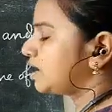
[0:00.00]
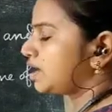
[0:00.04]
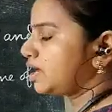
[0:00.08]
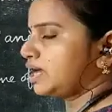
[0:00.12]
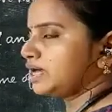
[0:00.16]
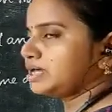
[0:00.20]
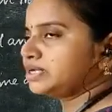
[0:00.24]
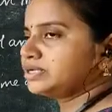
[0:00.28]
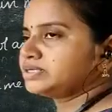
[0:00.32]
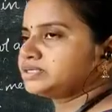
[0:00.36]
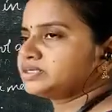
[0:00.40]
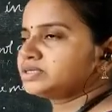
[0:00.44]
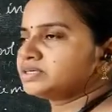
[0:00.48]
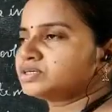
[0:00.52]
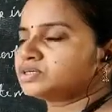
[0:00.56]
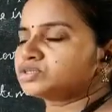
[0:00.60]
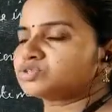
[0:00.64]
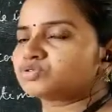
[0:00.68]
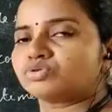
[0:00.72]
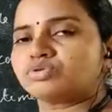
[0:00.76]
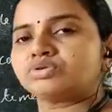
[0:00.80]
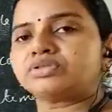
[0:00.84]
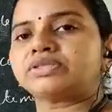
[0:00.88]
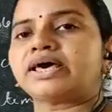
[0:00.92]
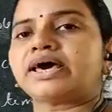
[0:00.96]
and
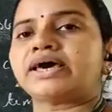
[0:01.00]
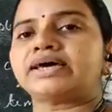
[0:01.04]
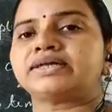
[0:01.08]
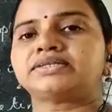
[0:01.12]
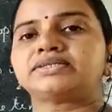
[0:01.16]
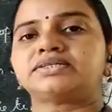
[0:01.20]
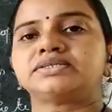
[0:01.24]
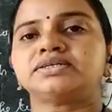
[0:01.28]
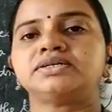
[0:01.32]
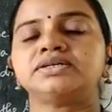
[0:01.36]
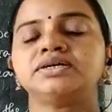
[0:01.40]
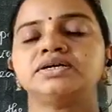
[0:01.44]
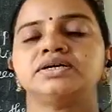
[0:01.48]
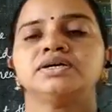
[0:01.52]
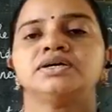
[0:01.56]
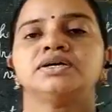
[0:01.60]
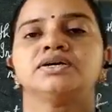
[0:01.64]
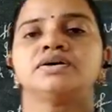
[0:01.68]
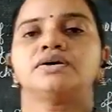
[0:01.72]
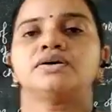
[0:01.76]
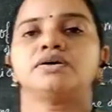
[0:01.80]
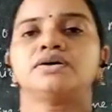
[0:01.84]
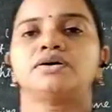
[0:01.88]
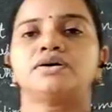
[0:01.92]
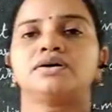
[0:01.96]
so that
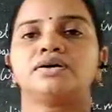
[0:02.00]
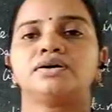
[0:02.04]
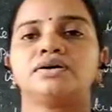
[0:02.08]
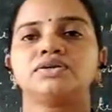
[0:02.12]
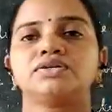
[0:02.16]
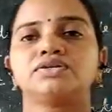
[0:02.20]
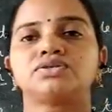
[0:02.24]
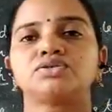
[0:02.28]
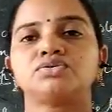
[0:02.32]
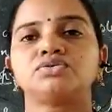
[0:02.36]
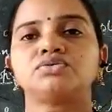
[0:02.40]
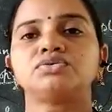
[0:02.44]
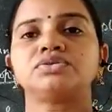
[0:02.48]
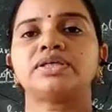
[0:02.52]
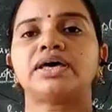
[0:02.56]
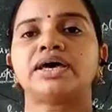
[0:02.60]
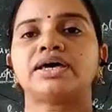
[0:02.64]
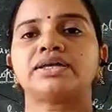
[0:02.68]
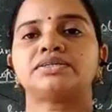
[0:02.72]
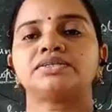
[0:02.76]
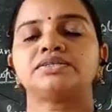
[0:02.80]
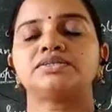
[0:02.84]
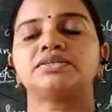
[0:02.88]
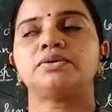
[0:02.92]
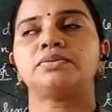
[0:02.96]

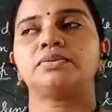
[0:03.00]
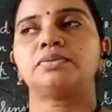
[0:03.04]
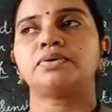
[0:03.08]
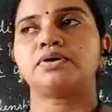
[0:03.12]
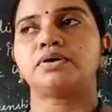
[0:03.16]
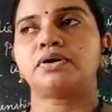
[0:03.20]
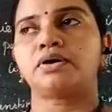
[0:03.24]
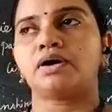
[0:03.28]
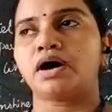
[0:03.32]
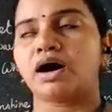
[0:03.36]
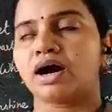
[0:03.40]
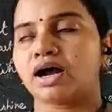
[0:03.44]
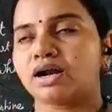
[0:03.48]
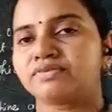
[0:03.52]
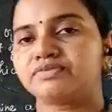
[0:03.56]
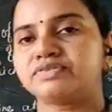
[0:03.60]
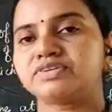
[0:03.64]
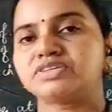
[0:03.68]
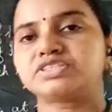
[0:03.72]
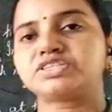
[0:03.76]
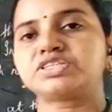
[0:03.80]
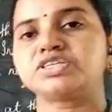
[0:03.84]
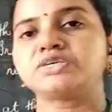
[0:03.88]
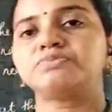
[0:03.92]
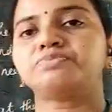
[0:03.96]
the
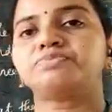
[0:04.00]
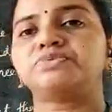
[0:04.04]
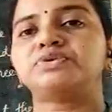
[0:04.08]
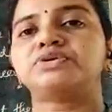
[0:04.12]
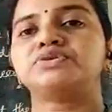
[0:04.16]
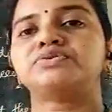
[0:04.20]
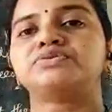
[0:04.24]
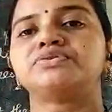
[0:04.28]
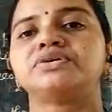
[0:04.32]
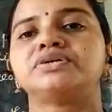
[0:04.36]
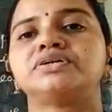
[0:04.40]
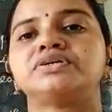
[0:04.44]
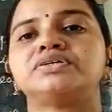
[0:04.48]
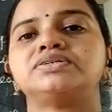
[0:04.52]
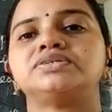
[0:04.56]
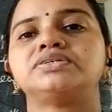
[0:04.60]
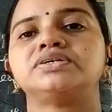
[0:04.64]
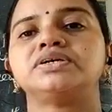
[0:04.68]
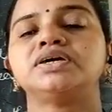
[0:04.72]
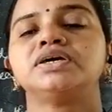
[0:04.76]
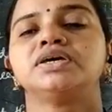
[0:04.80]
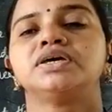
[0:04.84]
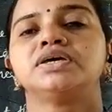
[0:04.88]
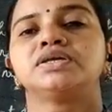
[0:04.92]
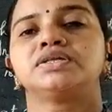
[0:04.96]
harvesting period
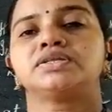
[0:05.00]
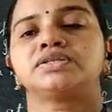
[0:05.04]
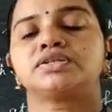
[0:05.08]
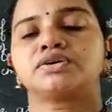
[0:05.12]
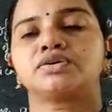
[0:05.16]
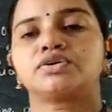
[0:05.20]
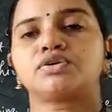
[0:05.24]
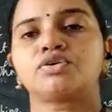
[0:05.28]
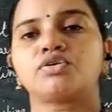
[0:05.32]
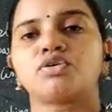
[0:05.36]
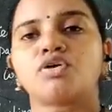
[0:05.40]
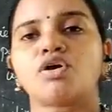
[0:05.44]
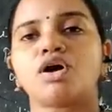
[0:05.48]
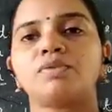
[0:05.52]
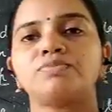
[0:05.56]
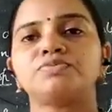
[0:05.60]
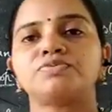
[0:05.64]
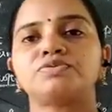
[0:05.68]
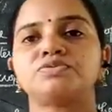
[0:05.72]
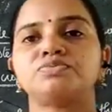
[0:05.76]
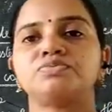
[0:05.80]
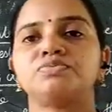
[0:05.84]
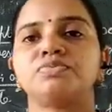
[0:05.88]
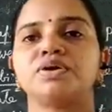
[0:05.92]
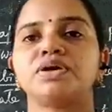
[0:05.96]
the
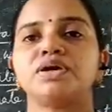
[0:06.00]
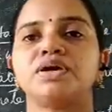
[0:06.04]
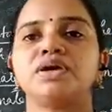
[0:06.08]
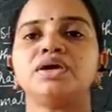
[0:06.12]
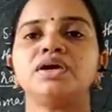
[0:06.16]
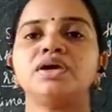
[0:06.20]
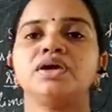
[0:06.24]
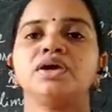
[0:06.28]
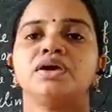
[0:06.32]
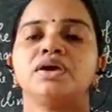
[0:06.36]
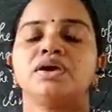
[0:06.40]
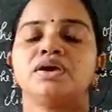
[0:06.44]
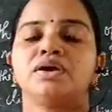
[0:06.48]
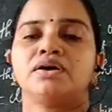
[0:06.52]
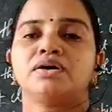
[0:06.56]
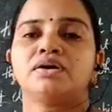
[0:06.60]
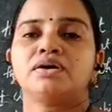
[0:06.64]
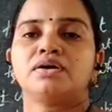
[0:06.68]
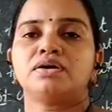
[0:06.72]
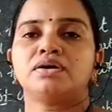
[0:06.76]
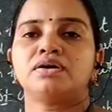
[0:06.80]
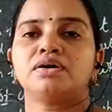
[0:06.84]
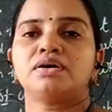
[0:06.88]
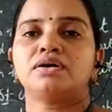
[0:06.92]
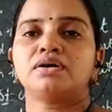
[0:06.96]
crops may
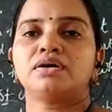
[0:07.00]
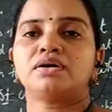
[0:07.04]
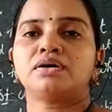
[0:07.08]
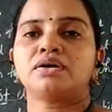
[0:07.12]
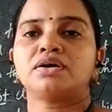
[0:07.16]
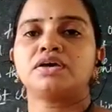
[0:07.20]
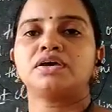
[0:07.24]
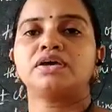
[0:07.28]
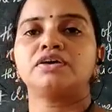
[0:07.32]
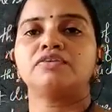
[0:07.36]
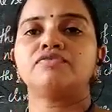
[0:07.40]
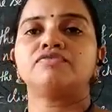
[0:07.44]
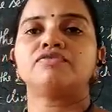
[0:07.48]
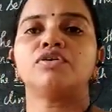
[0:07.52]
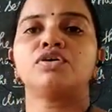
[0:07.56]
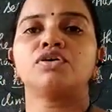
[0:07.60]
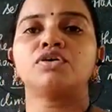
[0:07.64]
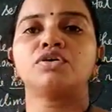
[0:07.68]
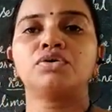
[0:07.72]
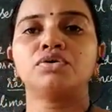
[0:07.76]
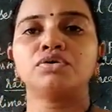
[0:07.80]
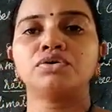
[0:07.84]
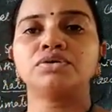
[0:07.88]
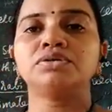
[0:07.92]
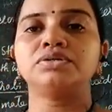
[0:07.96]
give a
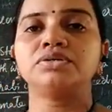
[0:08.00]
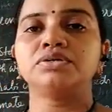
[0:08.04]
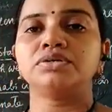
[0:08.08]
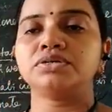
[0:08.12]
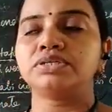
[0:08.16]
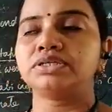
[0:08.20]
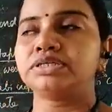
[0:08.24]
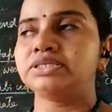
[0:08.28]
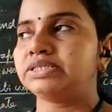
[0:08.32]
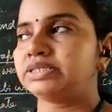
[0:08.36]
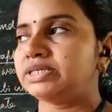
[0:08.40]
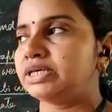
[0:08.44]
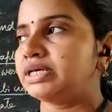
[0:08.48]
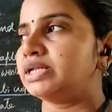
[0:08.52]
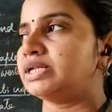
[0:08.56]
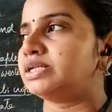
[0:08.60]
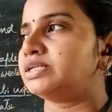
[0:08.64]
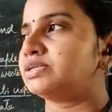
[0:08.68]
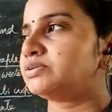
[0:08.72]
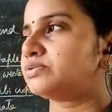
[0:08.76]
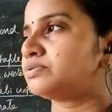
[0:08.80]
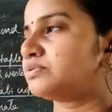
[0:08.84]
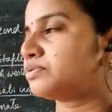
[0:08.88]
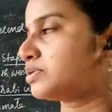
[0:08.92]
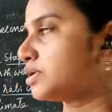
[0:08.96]
good
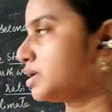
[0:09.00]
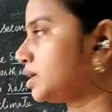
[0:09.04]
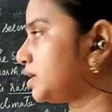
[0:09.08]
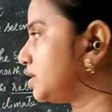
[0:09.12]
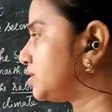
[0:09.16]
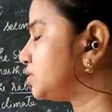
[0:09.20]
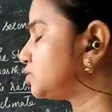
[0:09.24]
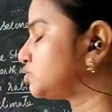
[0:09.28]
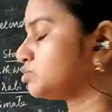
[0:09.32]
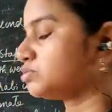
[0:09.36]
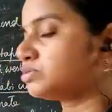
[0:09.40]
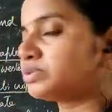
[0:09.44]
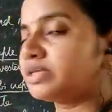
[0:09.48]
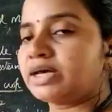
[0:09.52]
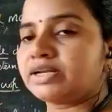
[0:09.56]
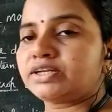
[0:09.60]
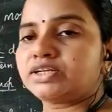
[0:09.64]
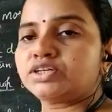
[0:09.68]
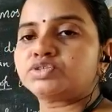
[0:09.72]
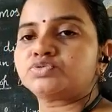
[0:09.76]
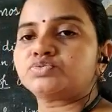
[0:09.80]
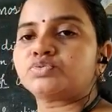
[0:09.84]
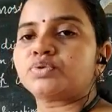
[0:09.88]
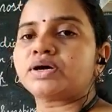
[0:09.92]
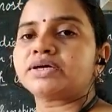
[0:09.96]
yield. Okay, so that
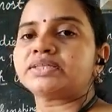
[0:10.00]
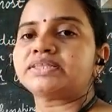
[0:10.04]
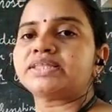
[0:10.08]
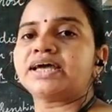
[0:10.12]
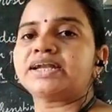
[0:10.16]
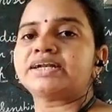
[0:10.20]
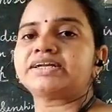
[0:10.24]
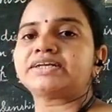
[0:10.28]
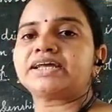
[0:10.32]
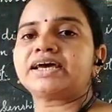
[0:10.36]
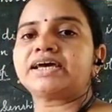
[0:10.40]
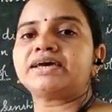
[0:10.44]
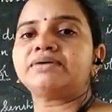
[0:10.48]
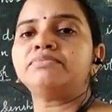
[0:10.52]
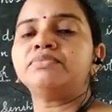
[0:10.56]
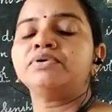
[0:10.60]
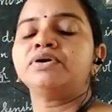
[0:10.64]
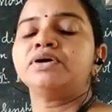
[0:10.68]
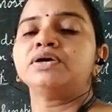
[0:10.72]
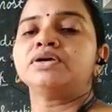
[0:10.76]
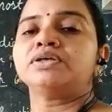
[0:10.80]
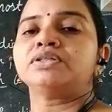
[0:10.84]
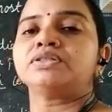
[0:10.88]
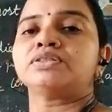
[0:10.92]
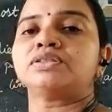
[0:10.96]
is why that
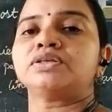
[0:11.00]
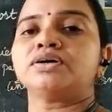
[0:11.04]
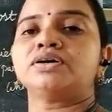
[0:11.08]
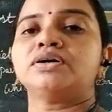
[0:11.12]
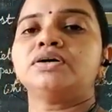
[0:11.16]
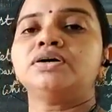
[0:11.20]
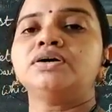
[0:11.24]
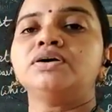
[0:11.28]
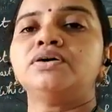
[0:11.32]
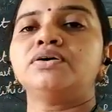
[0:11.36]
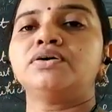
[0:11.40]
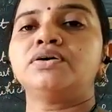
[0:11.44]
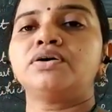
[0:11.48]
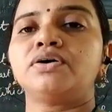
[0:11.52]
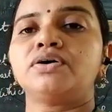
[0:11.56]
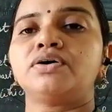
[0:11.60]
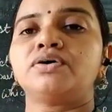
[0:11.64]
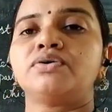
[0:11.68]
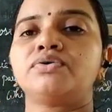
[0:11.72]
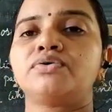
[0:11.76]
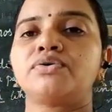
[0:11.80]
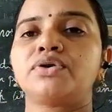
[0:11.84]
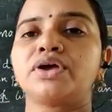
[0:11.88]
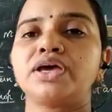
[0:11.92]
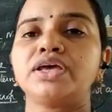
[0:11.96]
time
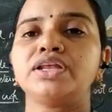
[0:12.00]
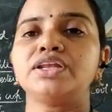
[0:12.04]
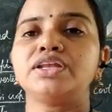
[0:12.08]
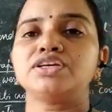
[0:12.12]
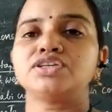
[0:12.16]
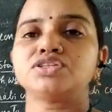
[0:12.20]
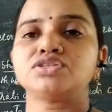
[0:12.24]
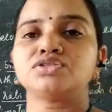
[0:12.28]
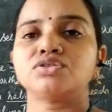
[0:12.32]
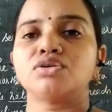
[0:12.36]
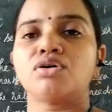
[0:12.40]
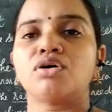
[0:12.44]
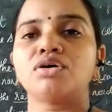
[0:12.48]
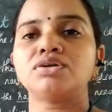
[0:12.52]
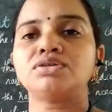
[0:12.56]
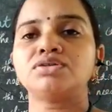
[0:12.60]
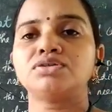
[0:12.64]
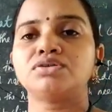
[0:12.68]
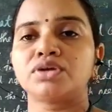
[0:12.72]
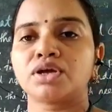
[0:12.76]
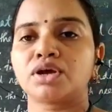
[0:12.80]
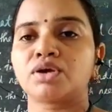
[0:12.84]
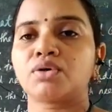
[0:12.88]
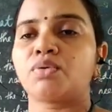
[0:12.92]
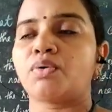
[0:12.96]
the rain is not
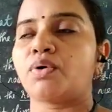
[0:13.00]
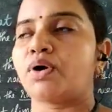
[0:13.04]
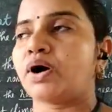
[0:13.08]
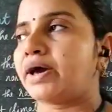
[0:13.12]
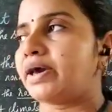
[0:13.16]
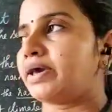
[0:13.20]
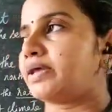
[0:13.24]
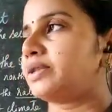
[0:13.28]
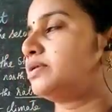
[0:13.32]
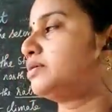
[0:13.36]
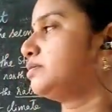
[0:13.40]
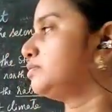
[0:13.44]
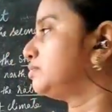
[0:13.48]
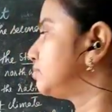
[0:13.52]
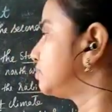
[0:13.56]
required.